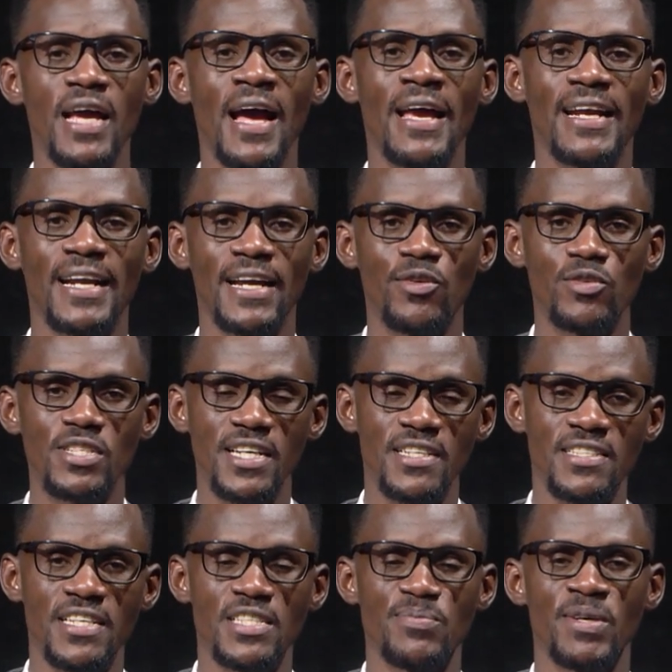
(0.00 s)
I cannot
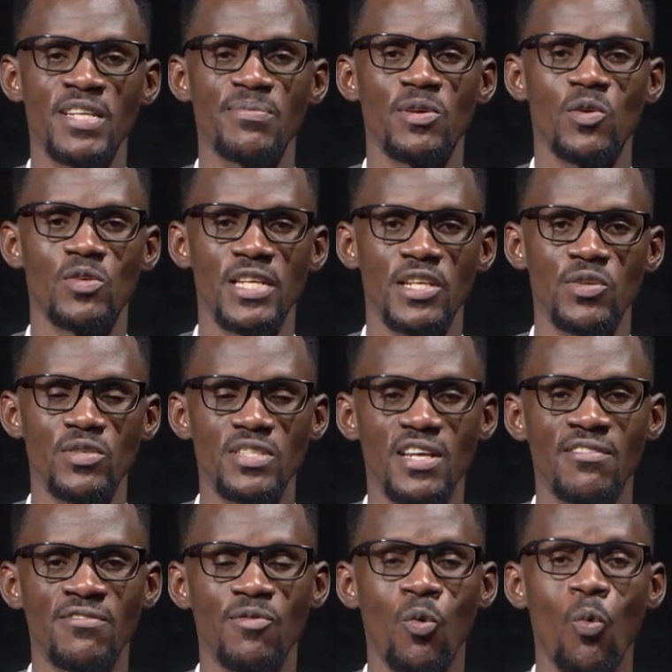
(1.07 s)
access money because I don't
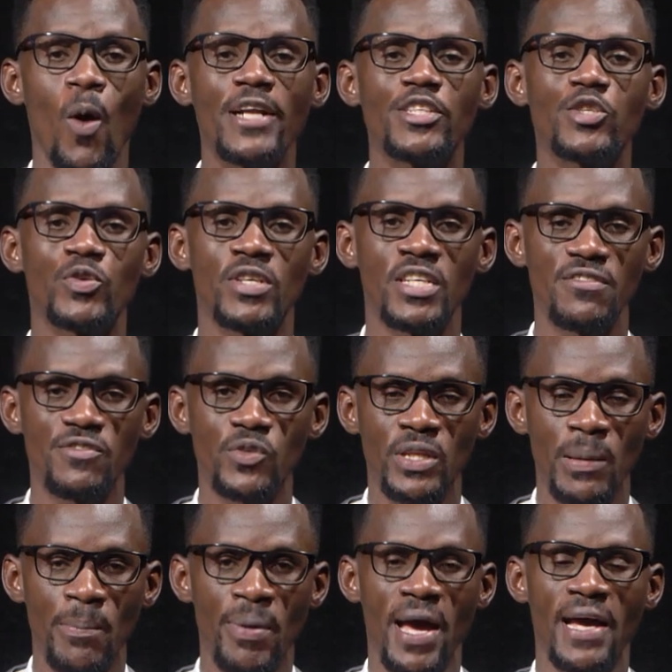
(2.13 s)
have what to give to
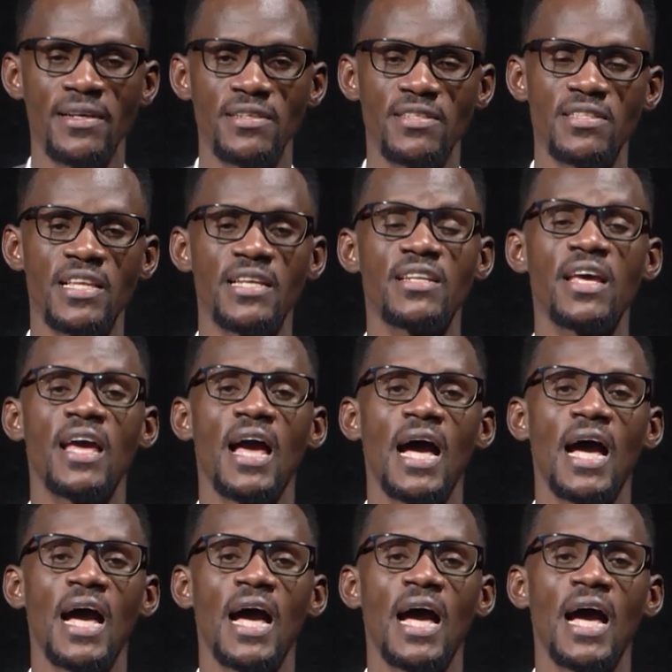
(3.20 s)
the banks, then